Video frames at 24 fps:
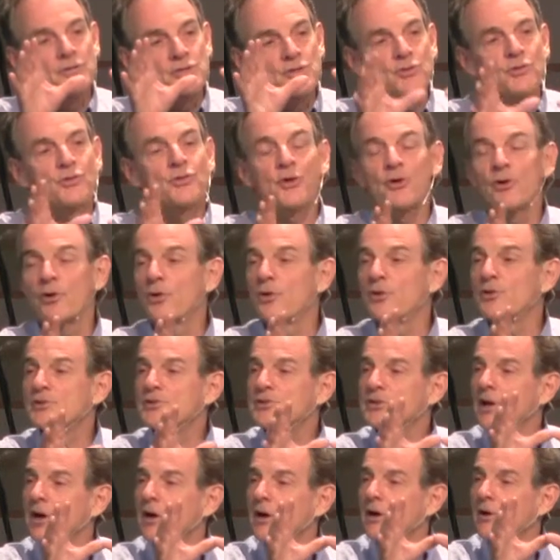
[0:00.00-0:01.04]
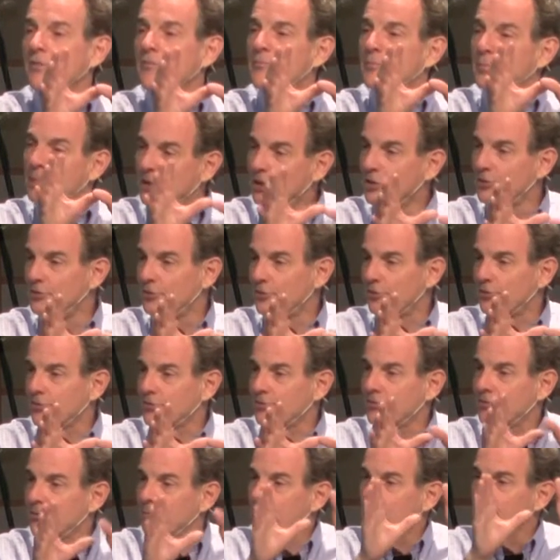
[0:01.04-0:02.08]
two thirds of
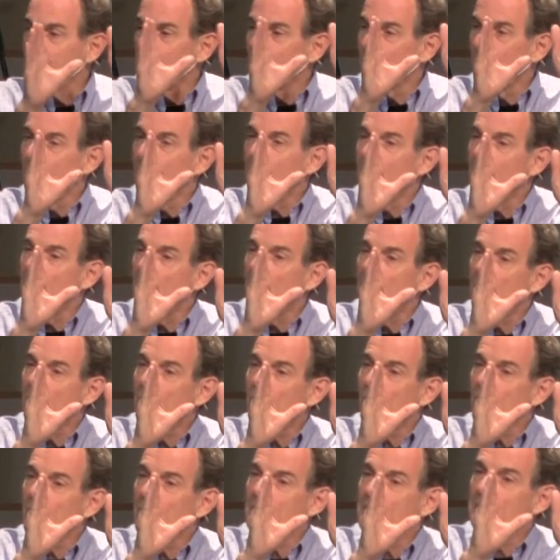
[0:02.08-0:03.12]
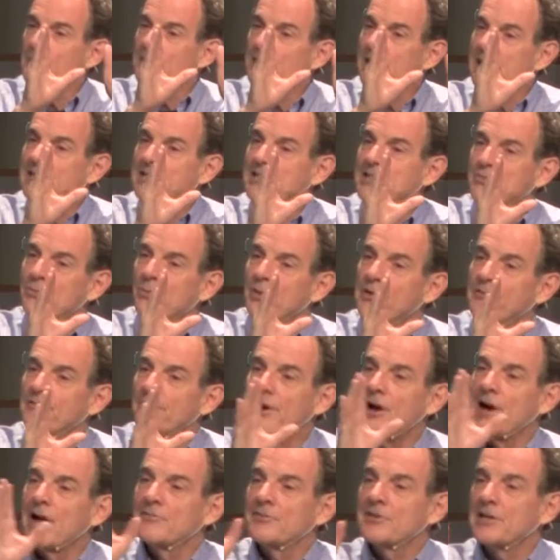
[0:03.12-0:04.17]
builders, people uh, born between
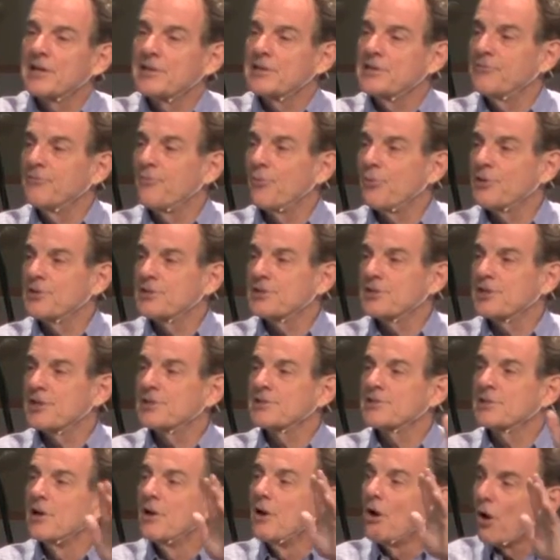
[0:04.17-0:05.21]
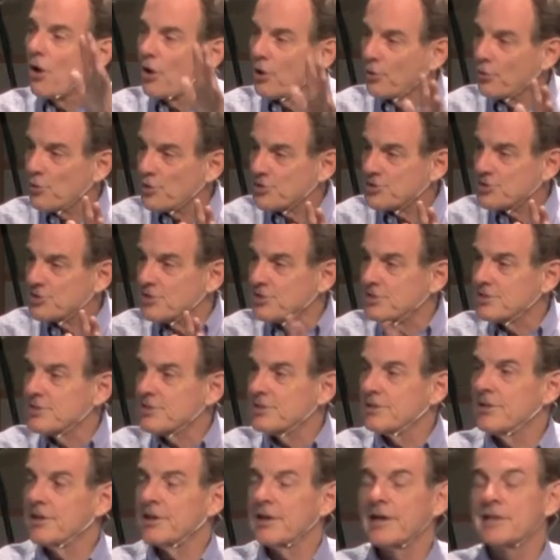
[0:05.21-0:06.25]
1925 and 1946, are Christians
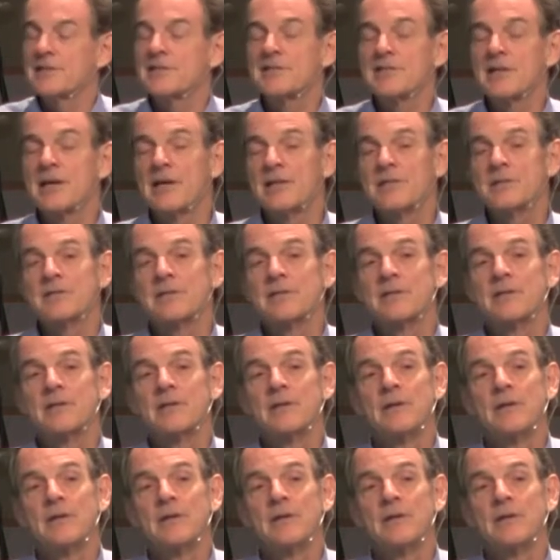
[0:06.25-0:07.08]
in the United States,